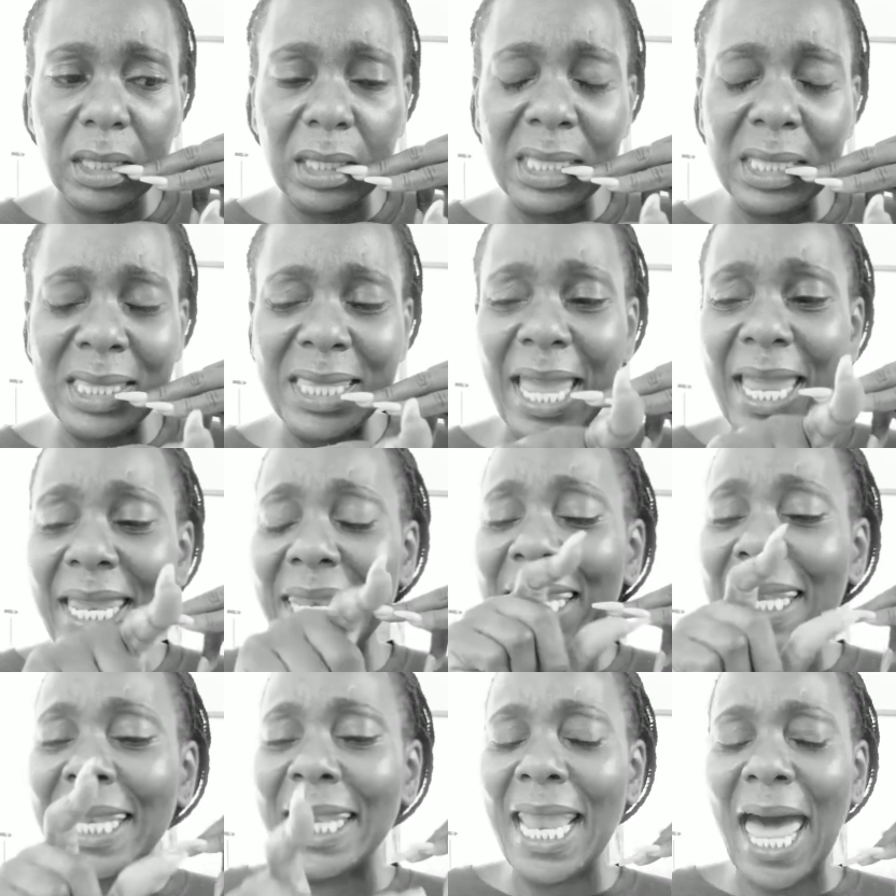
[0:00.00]
they
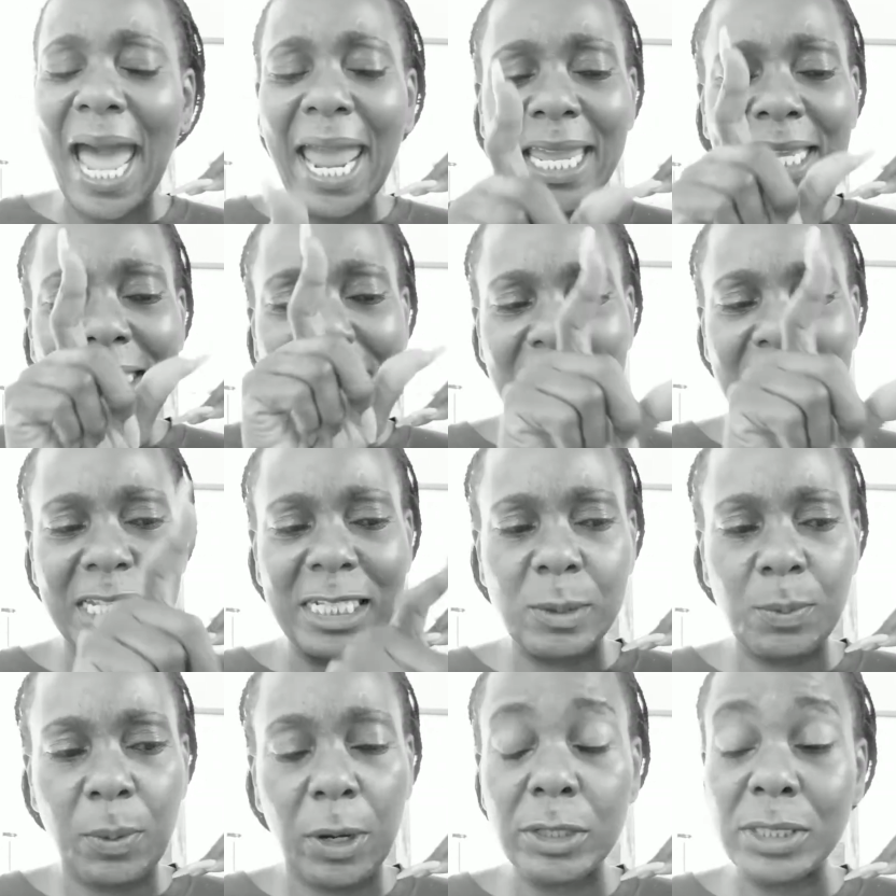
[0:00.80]
like
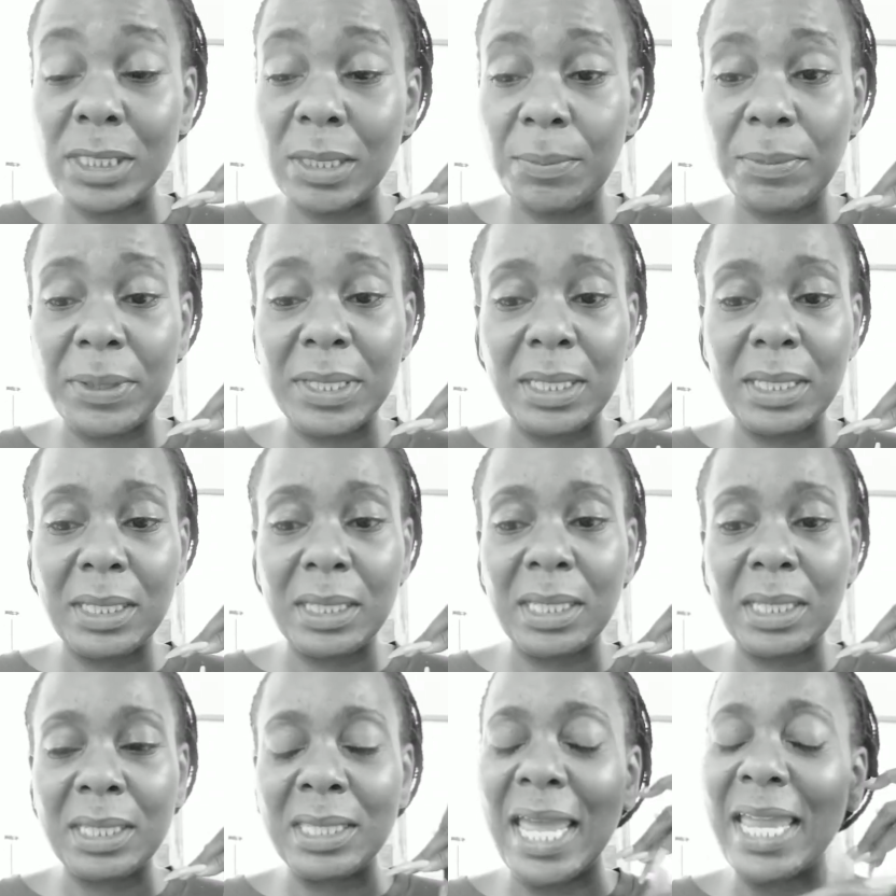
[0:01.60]
this person, but
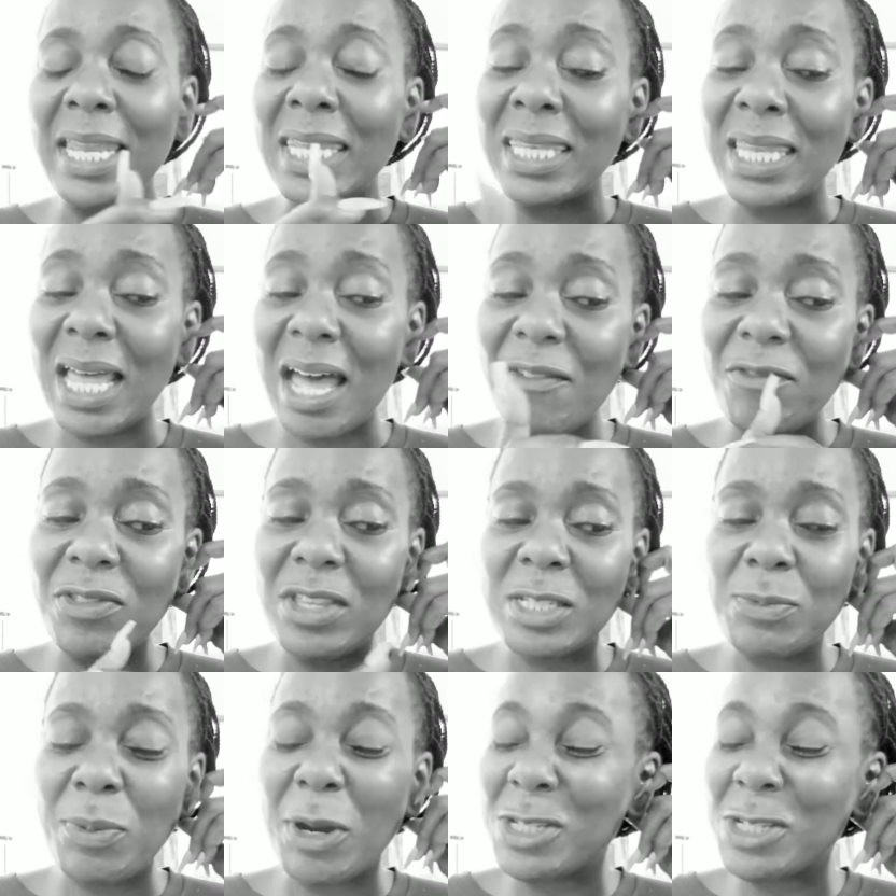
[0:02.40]
they love
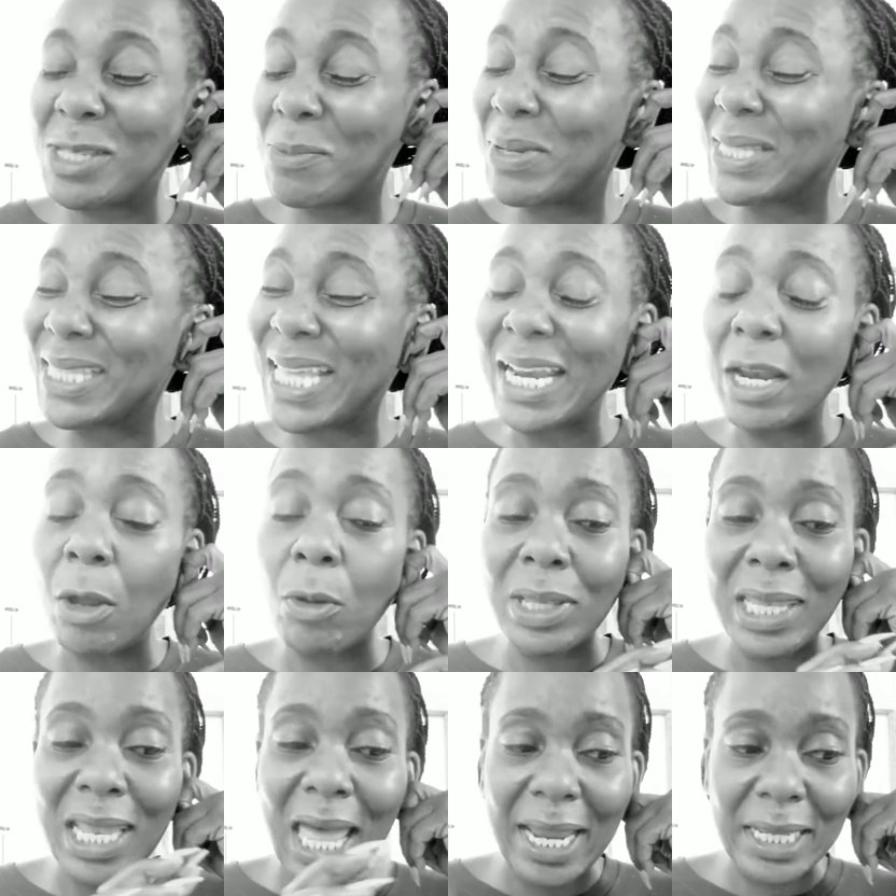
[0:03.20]
this person, but they
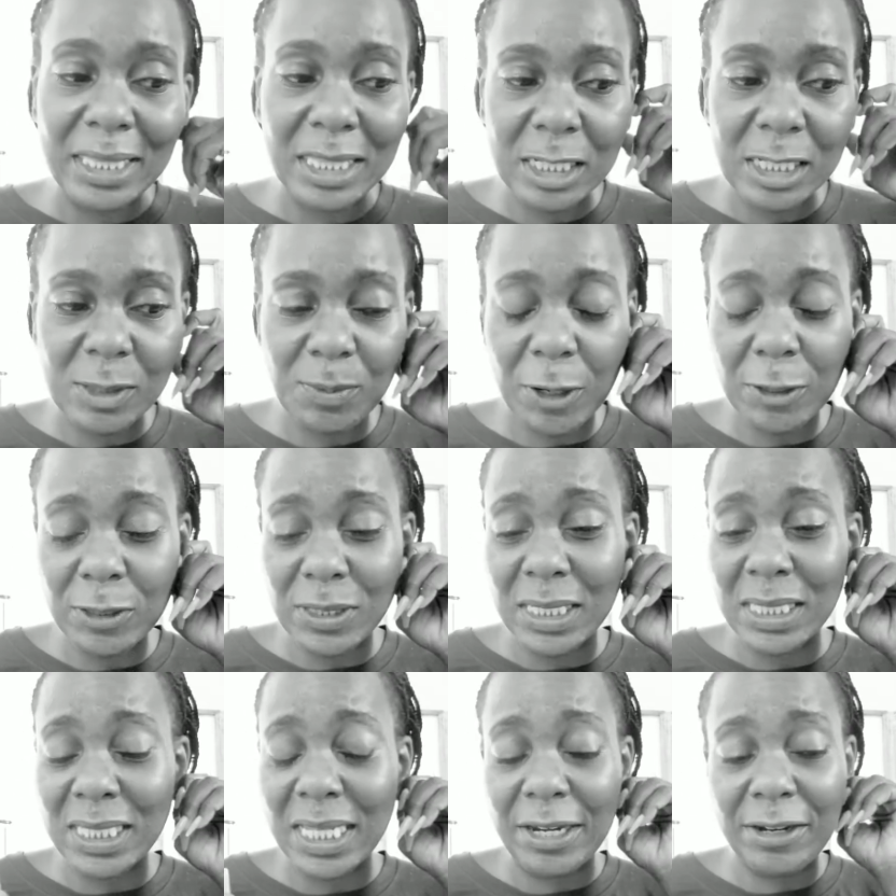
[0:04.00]
don't like this
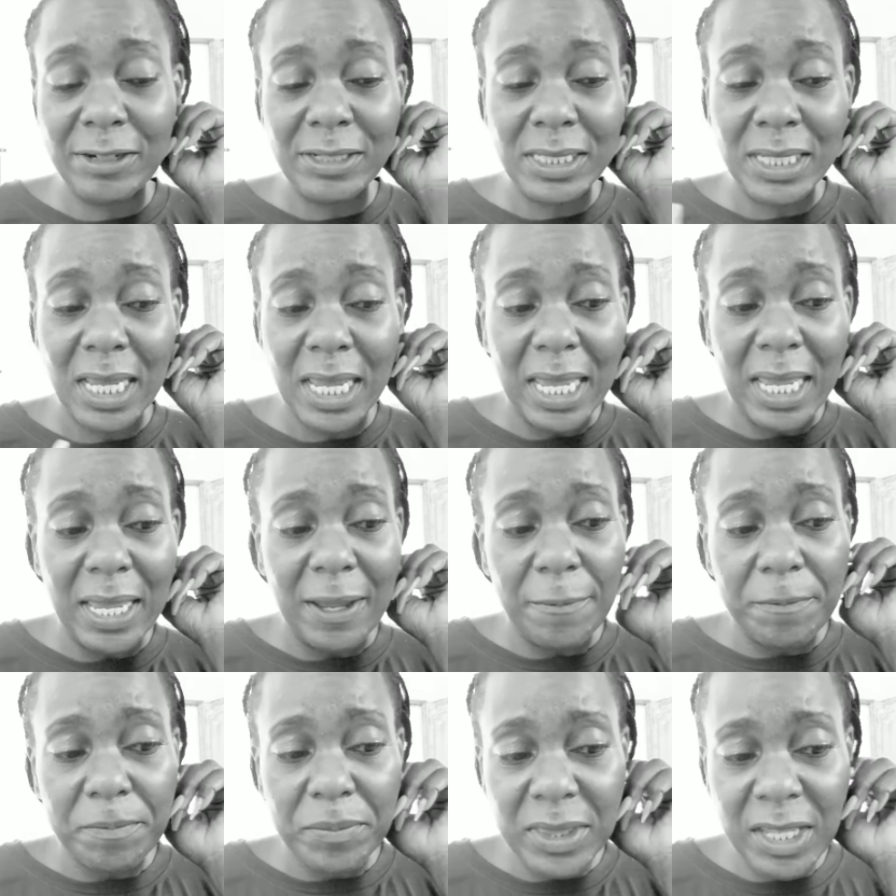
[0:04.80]
person. There's
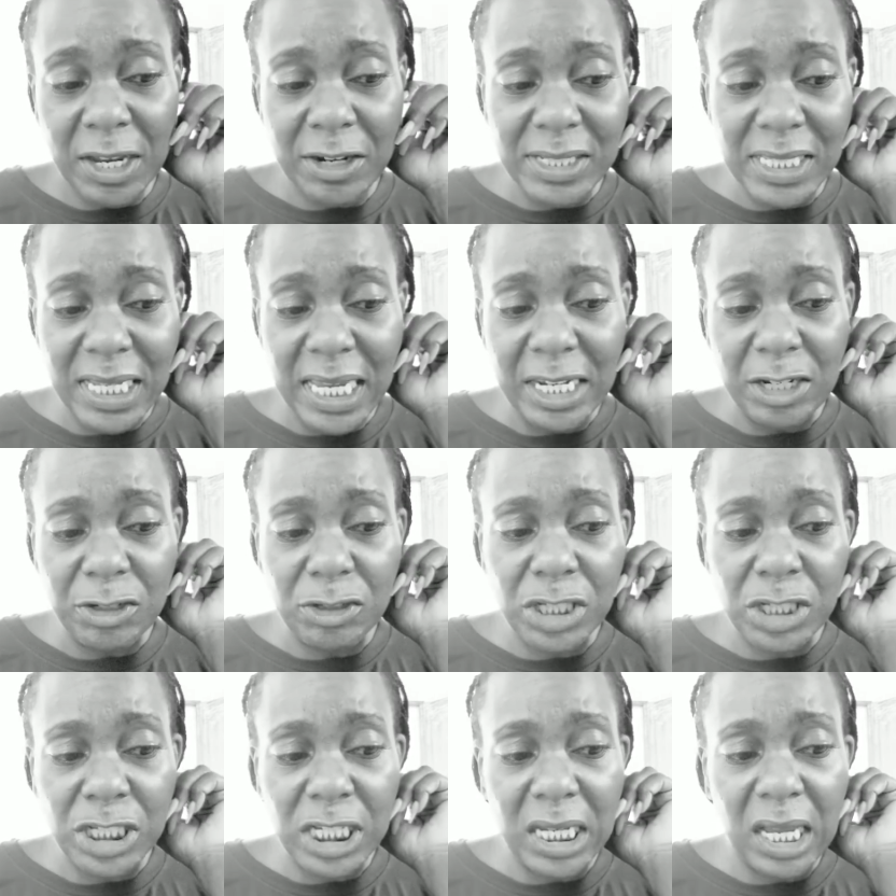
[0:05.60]

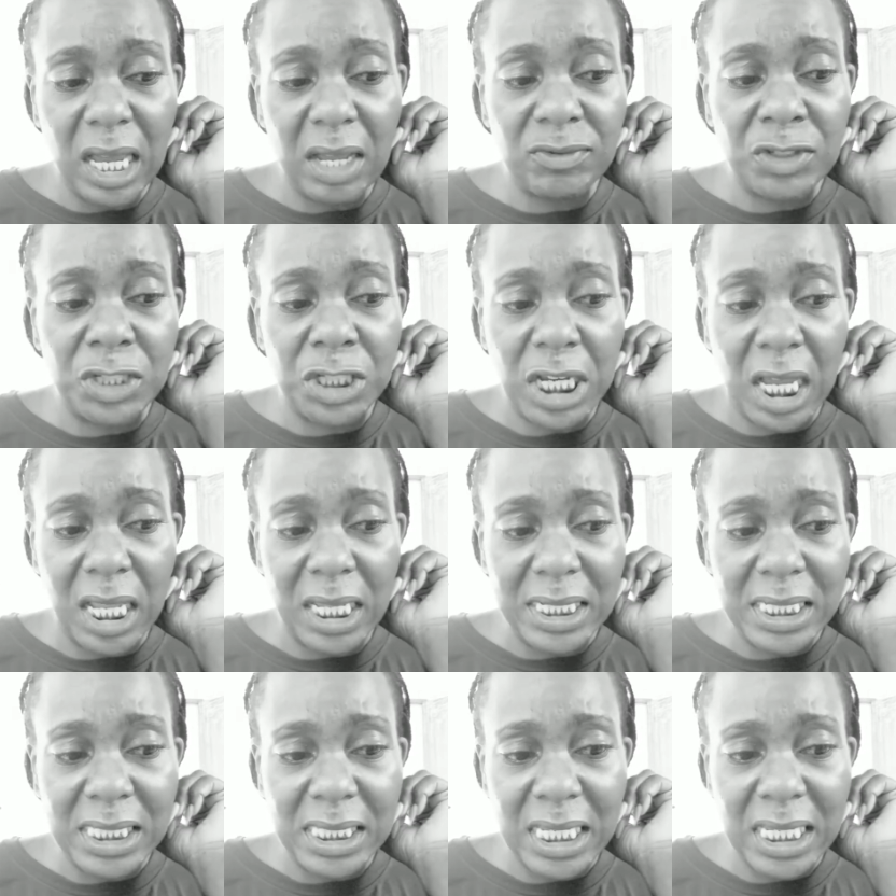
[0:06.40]
energy of
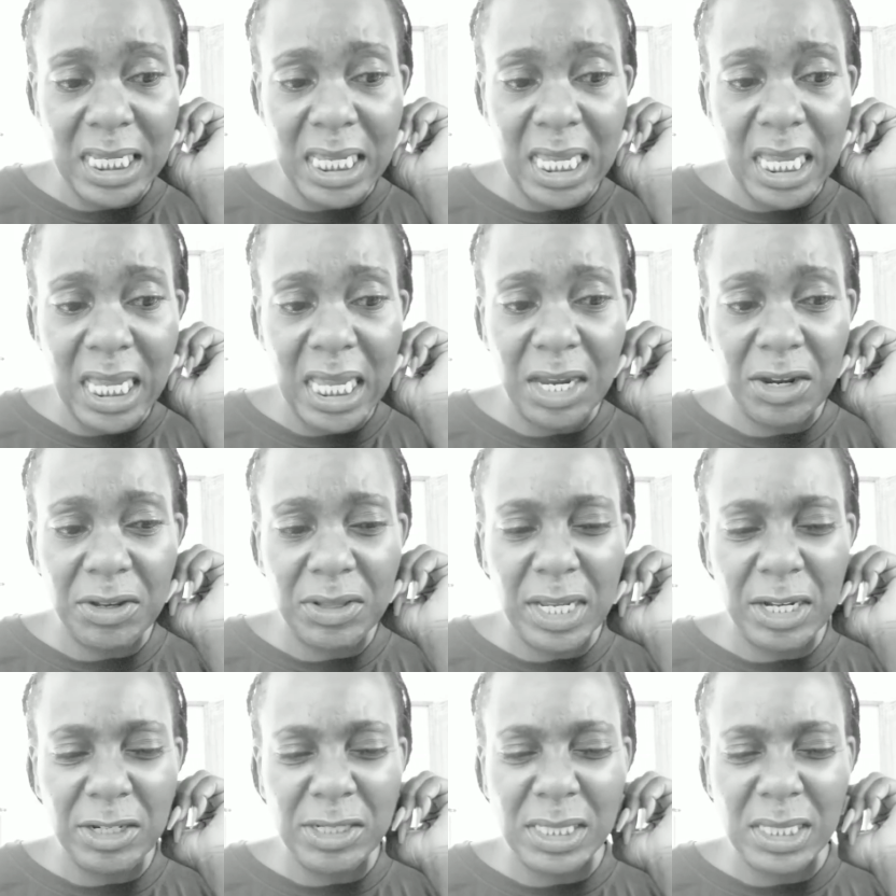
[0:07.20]
jealousy here.
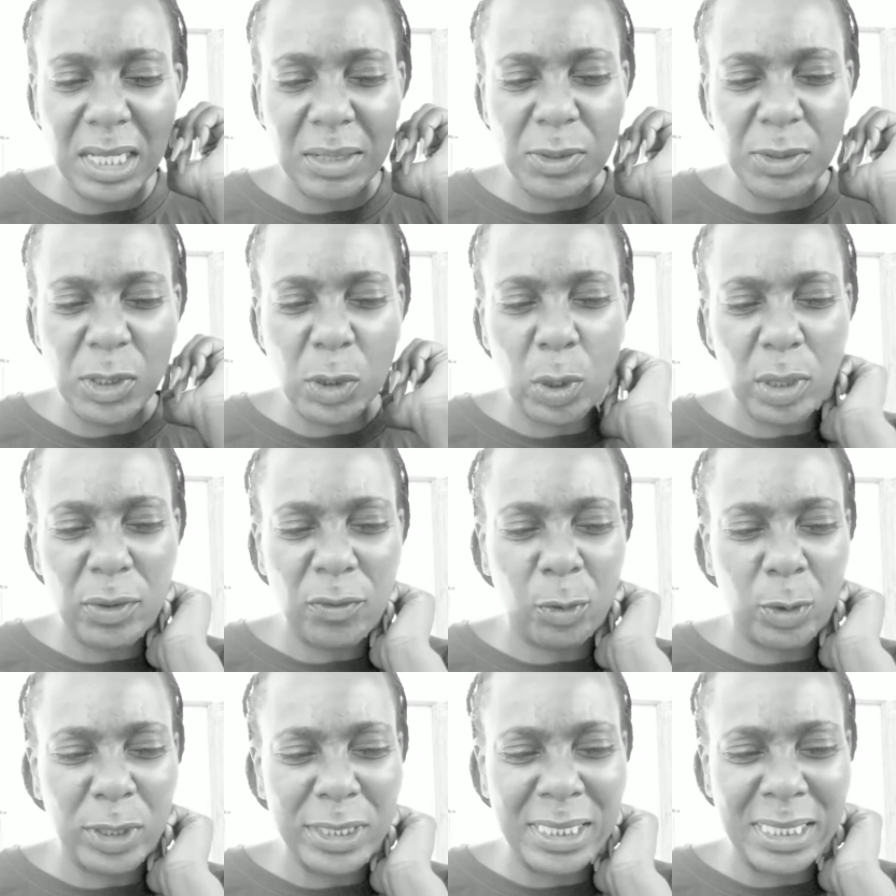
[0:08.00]
There's some sort
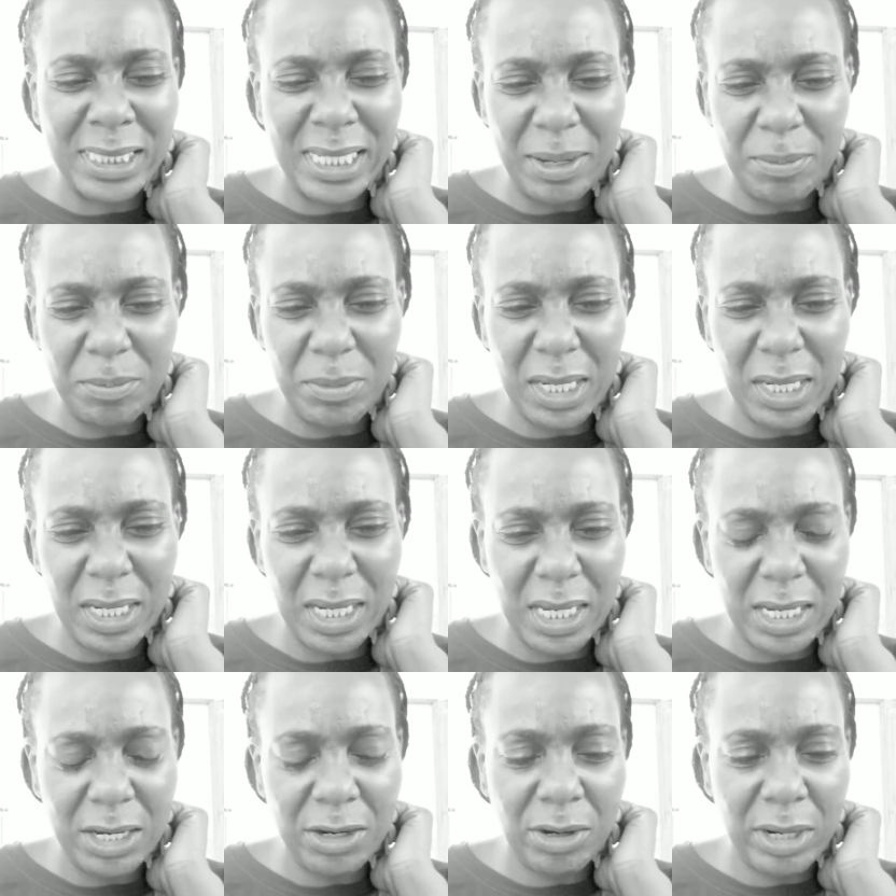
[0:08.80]
of
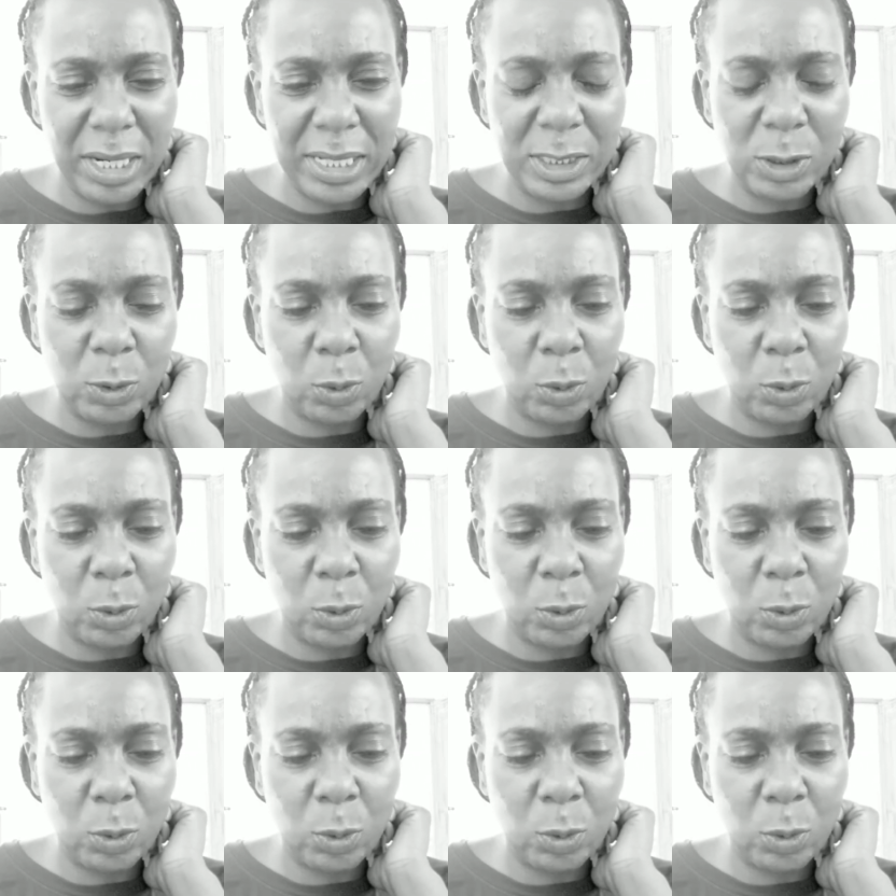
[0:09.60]
resentment here as